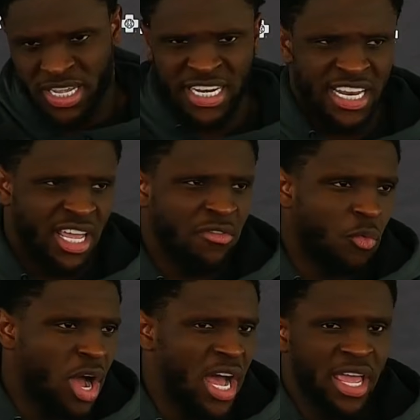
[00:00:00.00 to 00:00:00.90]
in at F,
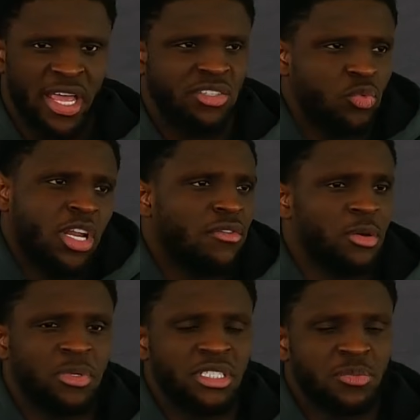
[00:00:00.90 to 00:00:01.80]
Y, X, whatever
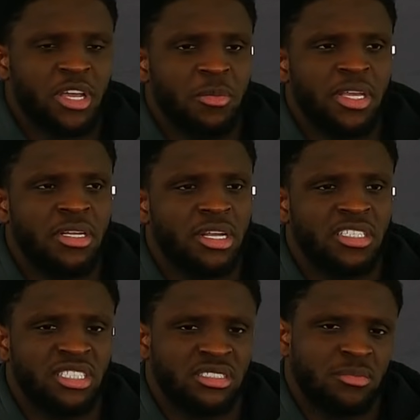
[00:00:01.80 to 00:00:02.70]
the position may be.
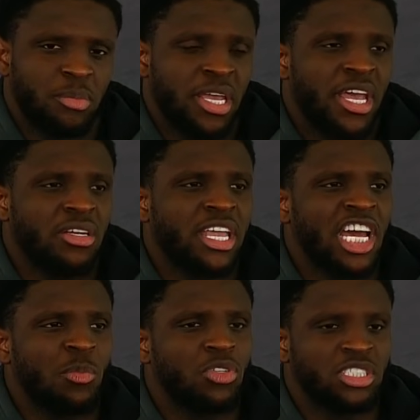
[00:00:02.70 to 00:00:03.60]
It's just being held
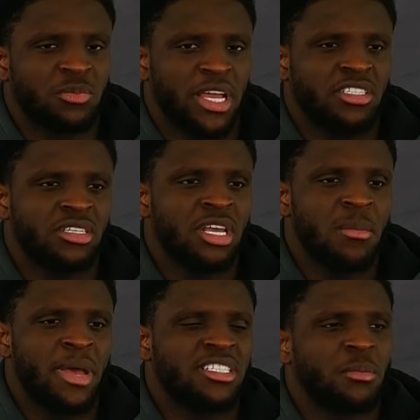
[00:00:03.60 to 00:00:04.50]
accountable just makes
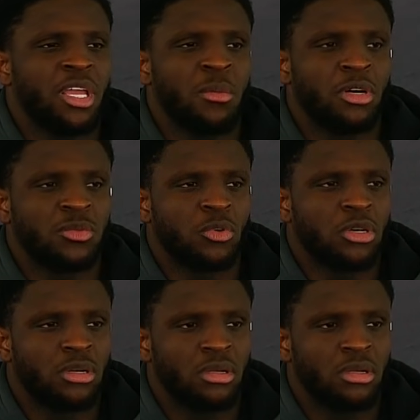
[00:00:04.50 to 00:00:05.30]
it mean much more.